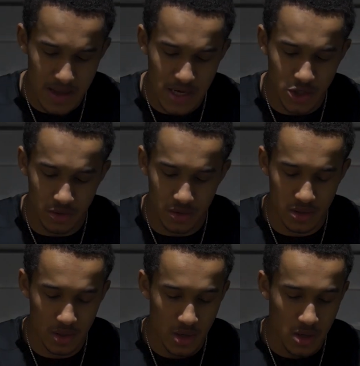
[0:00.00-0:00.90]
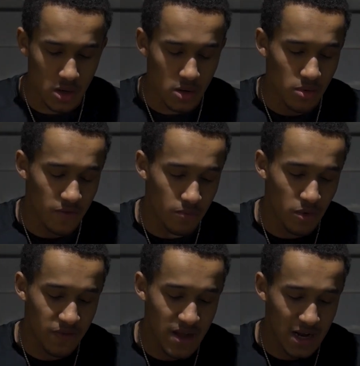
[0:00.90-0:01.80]
issues
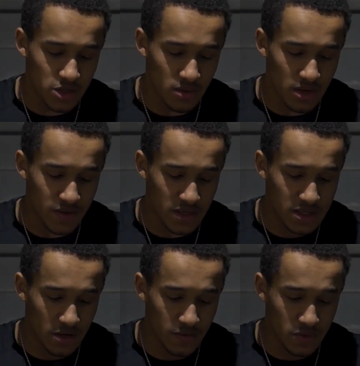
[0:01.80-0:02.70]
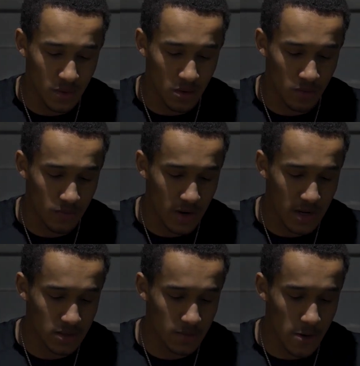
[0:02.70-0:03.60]
with the actual lift itself as well,
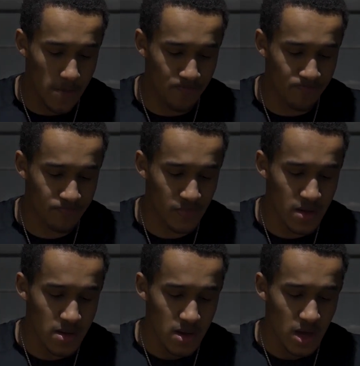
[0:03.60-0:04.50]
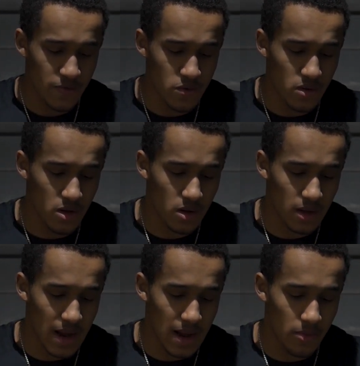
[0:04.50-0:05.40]
right? If you look
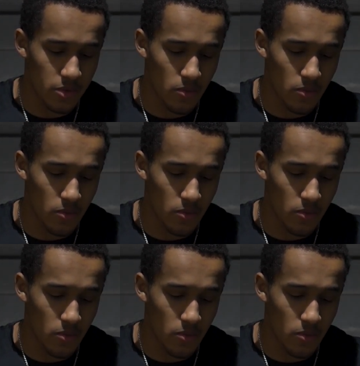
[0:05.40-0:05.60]
at the